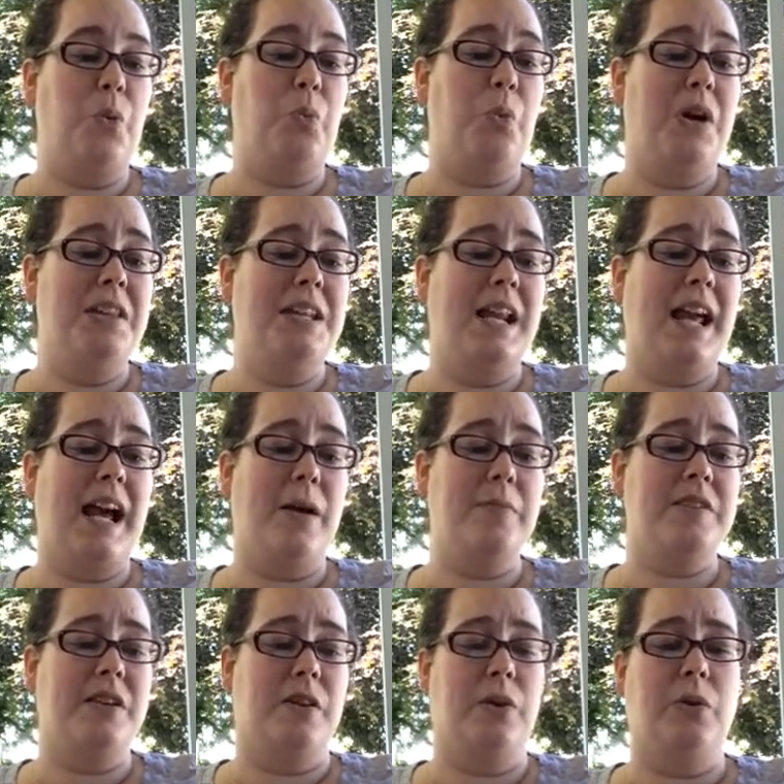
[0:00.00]
One that
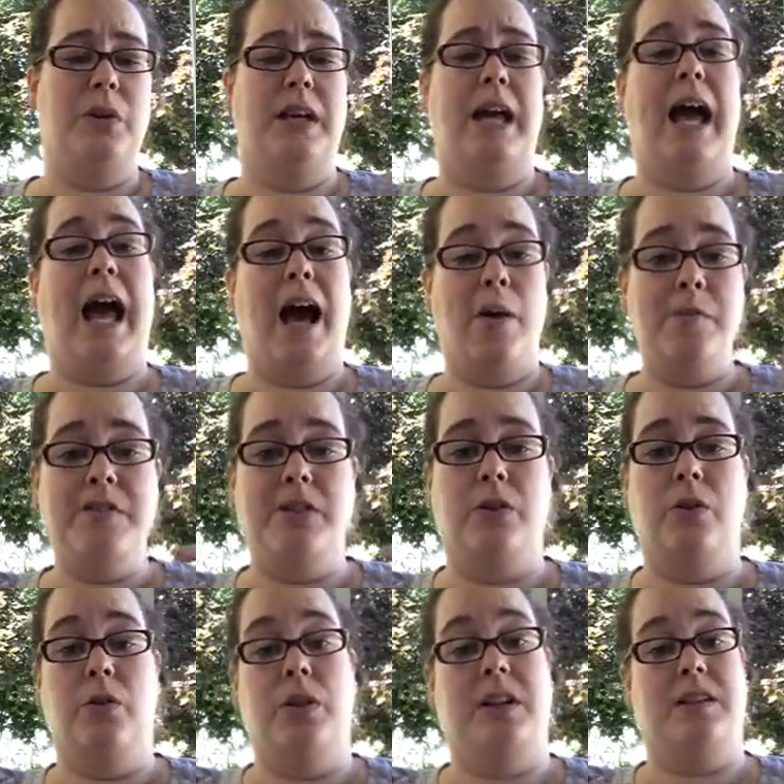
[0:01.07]

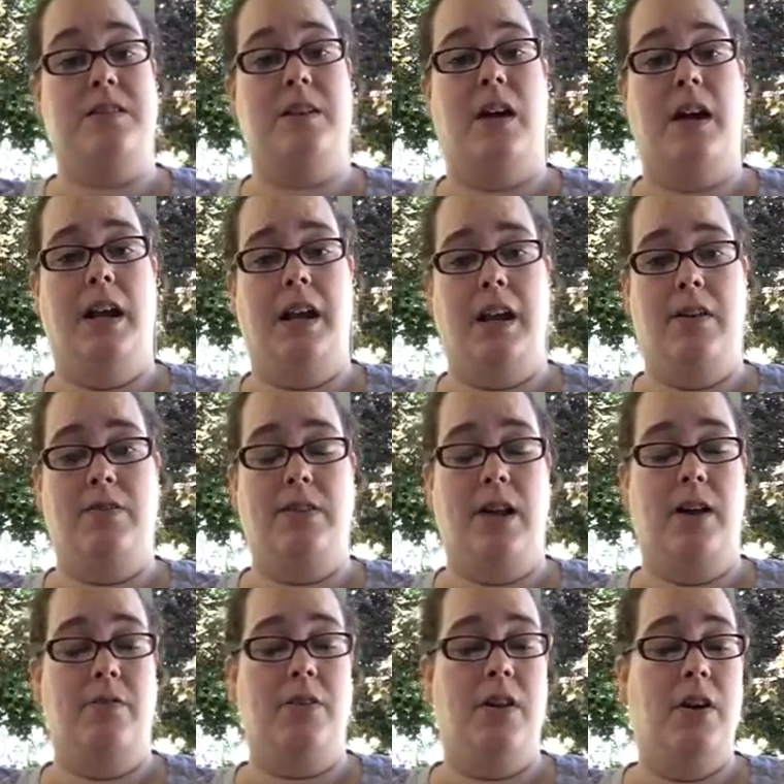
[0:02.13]
absolutely does not get enough
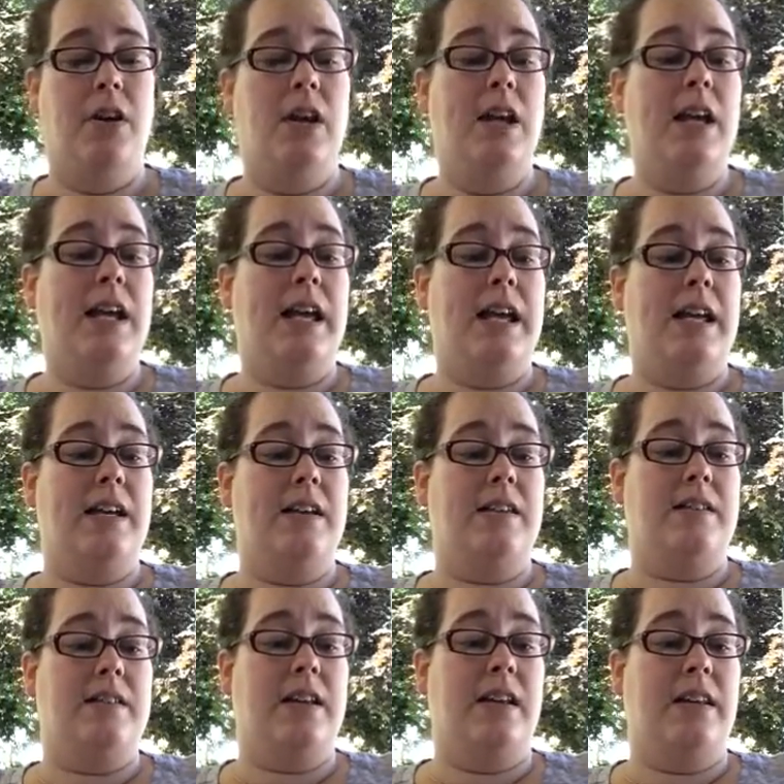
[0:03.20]
love
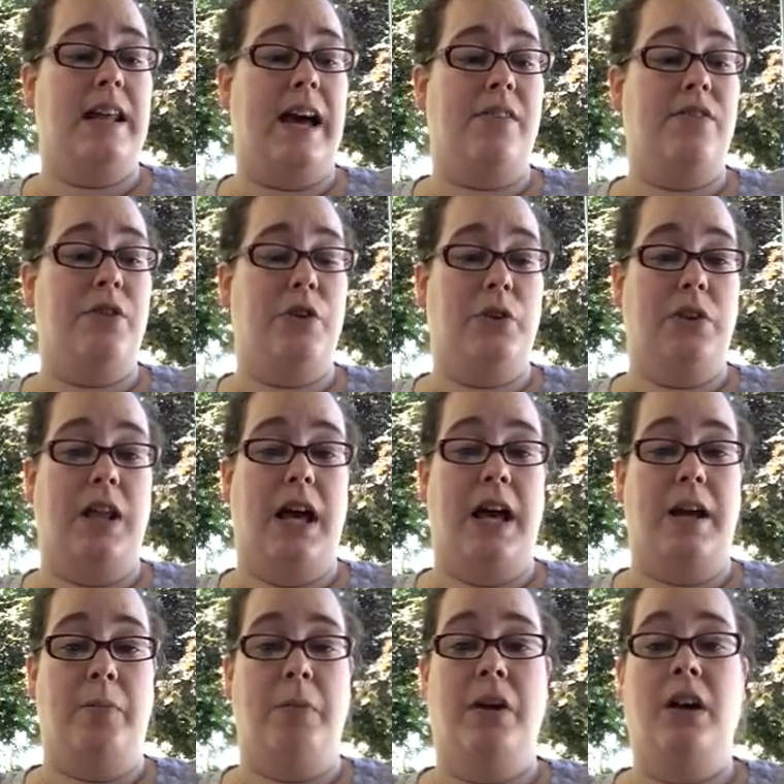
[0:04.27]
is lavender
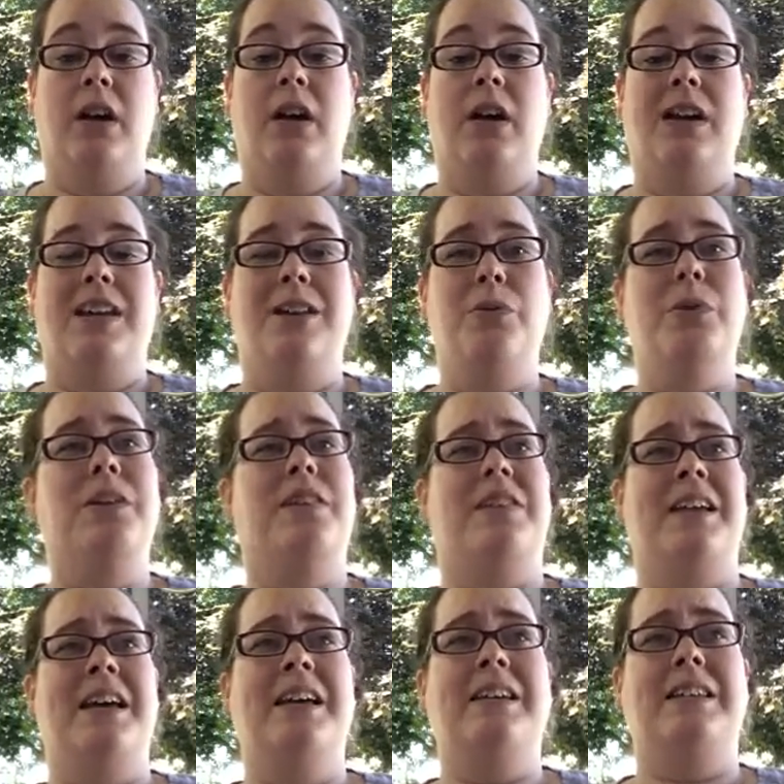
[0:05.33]
lime. You would
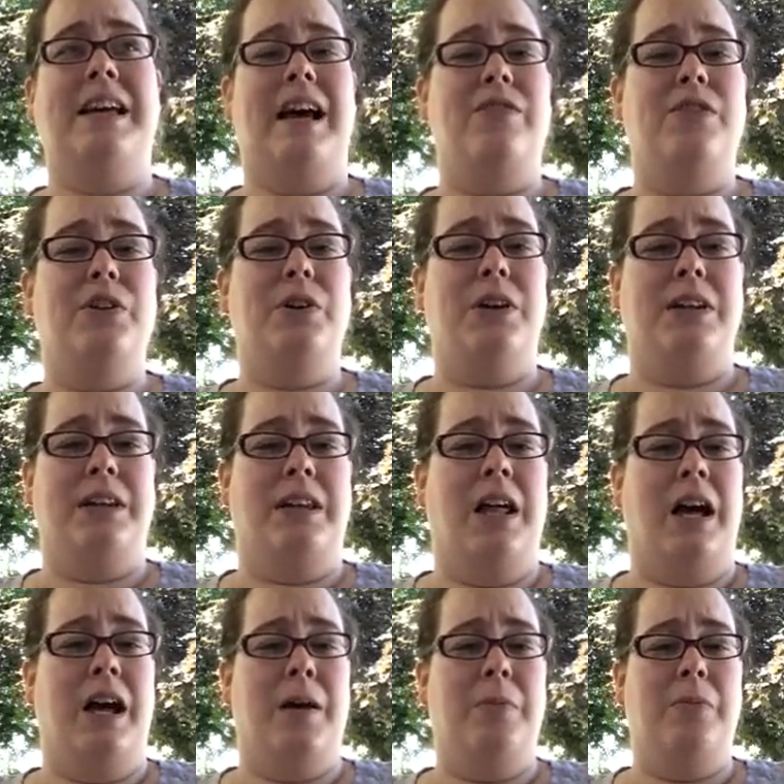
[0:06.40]
think lavender and
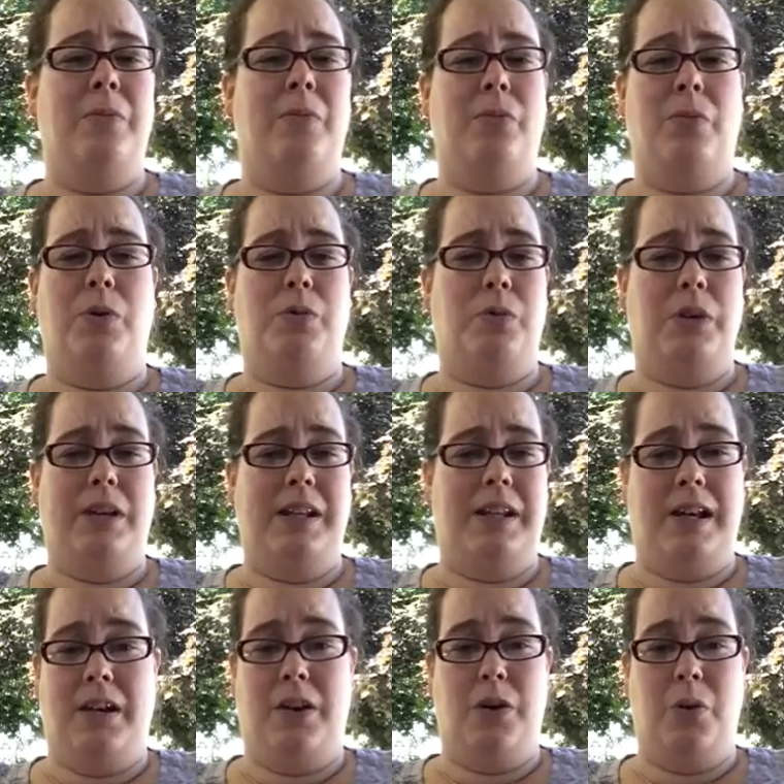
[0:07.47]
lime would really
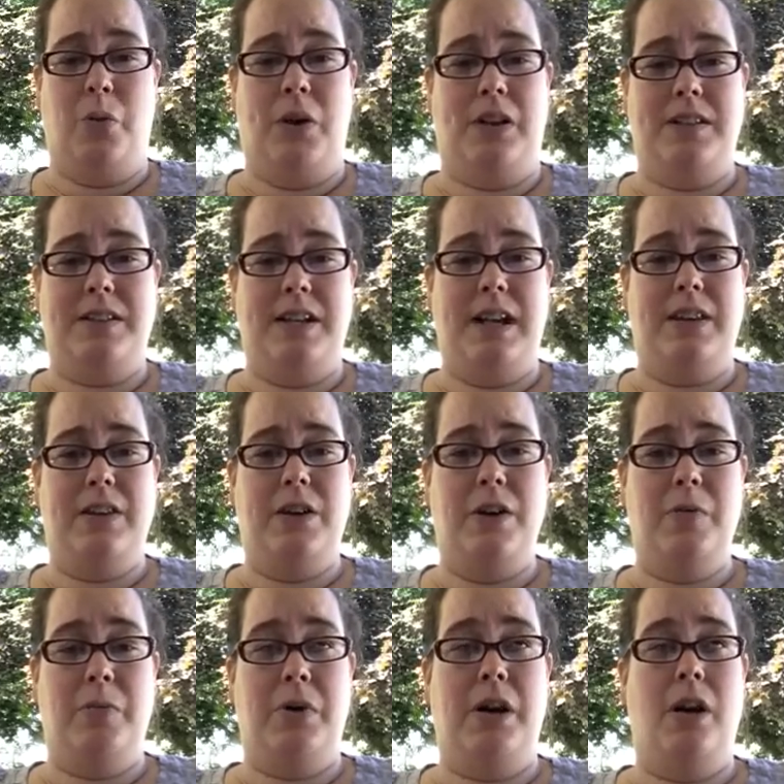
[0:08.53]
not go well
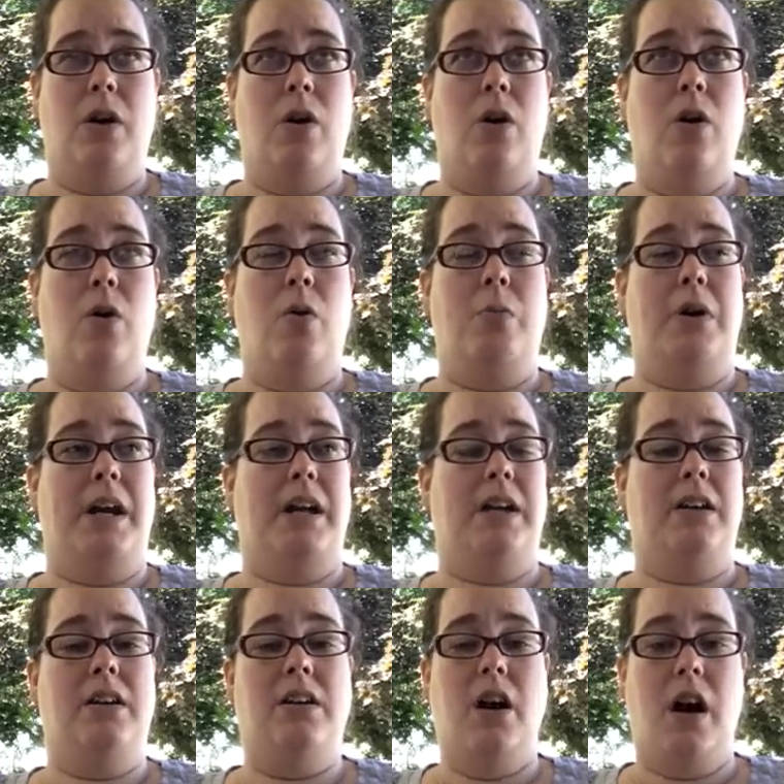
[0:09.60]
together, but oh my
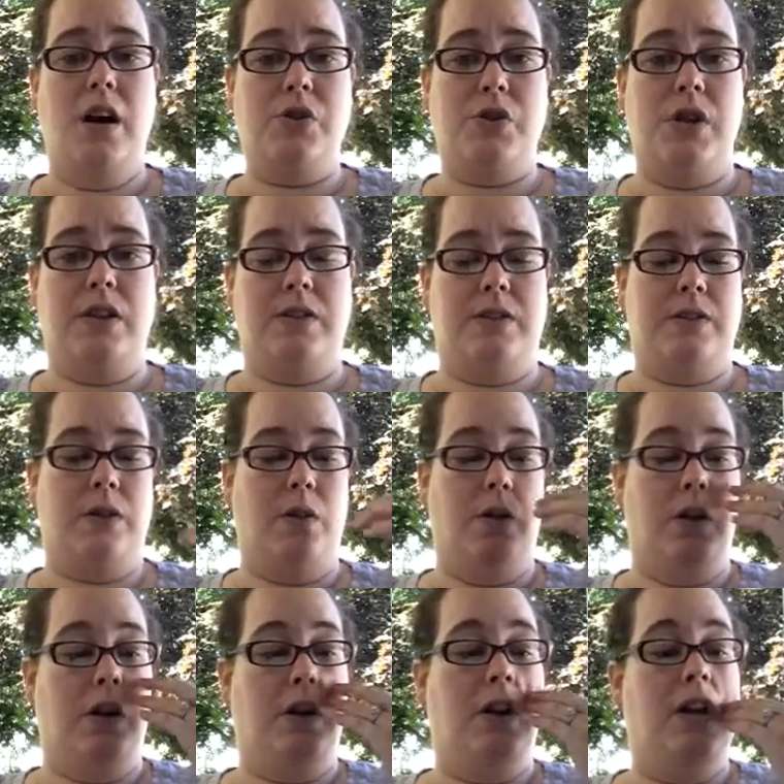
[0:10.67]
gosh, it's so
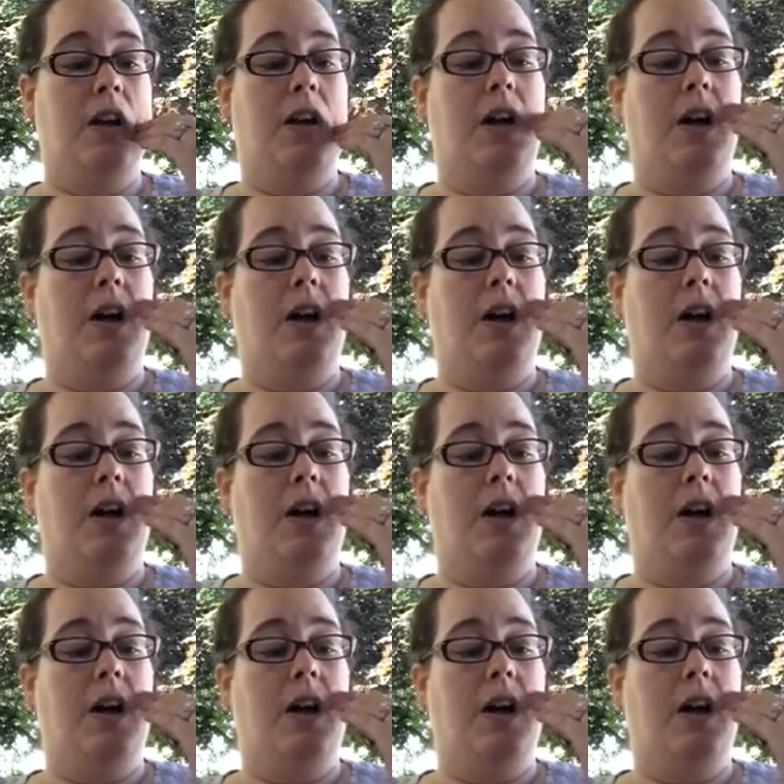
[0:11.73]
good.